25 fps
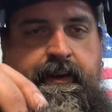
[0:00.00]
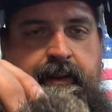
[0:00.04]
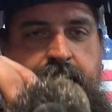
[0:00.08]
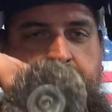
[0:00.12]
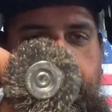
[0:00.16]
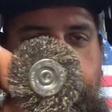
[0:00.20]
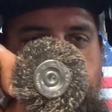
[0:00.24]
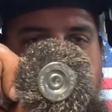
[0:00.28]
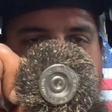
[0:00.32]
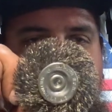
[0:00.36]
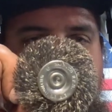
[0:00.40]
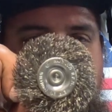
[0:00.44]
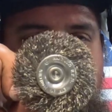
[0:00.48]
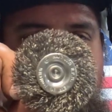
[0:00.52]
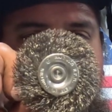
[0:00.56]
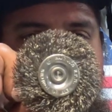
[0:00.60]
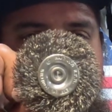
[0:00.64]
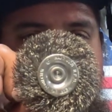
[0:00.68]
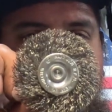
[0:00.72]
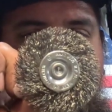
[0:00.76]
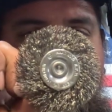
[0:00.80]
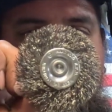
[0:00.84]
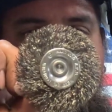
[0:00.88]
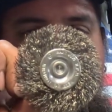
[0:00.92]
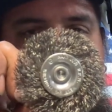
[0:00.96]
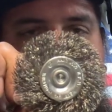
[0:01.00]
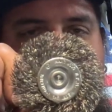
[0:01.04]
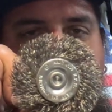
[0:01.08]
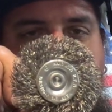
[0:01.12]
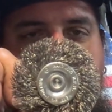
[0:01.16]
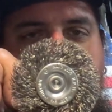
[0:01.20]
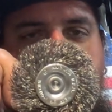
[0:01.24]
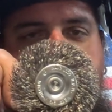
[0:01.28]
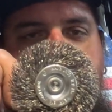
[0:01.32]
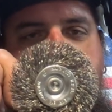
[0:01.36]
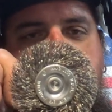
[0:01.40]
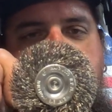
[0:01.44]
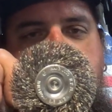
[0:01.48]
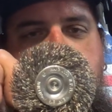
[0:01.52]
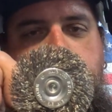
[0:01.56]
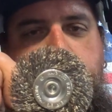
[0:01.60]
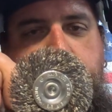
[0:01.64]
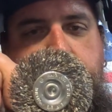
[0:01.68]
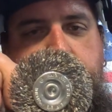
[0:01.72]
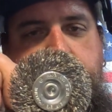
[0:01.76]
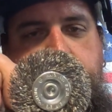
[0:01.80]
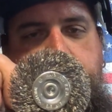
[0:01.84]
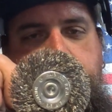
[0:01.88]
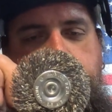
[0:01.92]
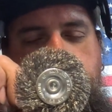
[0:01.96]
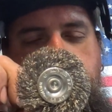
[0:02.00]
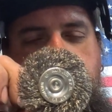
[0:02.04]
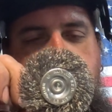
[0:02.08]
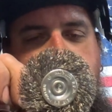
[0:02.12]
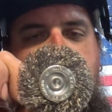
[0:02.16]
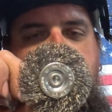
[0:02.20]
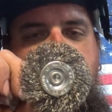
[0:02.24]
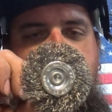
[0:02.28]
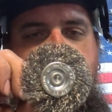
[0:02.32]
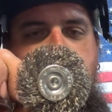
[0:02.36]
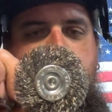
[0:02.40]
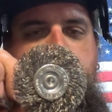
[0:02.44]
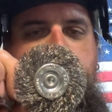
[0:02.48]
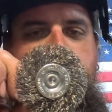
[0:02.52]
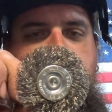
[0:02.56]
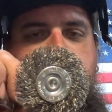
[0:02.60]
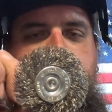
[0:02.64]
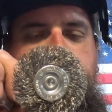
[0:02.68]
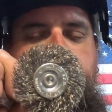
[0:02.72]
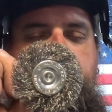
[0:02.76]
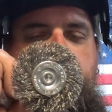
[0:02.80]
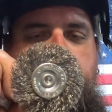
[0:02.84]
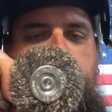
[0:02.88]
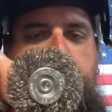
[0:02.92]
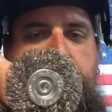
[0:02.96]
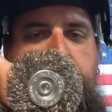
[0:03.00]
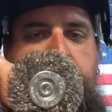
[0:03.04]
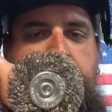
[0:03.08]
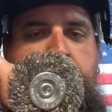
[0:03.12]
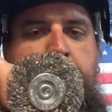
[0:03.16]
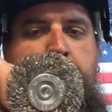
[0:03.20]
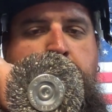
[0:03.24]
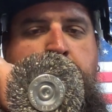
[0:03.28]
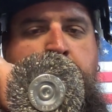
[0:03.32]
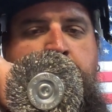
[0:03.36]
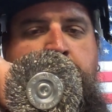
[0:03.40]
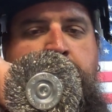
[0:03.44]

This will shoot more cheek pokers at you